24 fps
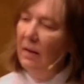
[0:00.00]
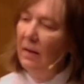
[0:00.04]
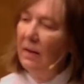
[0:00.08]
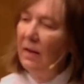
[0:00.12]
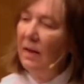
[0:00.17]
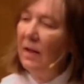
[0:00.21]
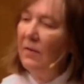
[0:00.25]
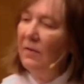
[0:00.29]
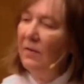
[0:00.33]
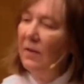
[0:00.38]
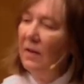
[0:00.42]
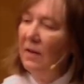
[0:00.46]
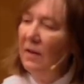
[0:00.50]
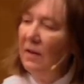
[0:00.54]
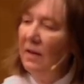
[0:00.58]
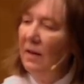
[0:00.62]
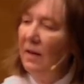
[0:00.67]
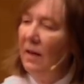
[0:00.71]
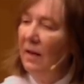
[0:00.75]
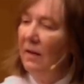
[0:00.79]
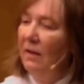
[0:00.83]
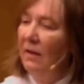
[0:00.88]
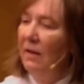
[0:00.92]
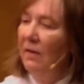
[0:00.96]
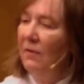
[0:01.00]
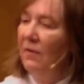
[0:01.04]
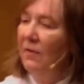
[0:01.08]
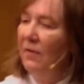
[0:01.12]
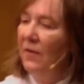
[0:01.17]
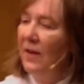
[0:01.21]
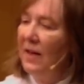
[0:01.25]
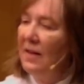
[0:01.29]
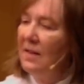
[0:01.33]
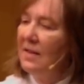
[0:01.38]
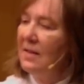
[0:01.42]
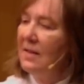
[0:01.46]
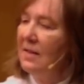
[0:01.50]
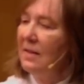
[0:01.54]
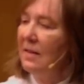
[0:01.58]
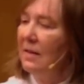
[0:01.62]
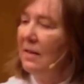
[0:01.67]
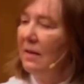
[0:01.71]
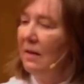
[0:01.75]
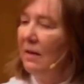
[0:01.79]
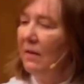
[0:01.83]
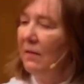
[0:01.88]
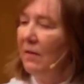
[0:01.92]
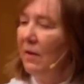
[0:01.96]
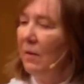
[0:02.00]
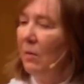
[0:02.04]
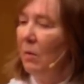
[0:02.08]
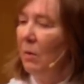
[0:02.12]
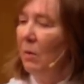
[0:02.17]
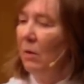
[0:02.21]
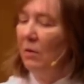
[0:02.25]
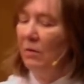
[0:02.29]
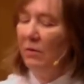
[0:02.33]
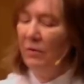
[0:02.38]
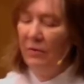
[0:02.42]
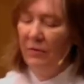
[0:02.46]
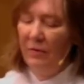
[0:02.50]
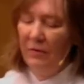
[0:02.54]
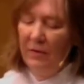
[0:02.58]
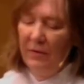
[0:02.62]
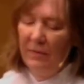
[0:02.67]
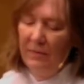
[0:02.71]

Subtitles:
even in the face of the wolf.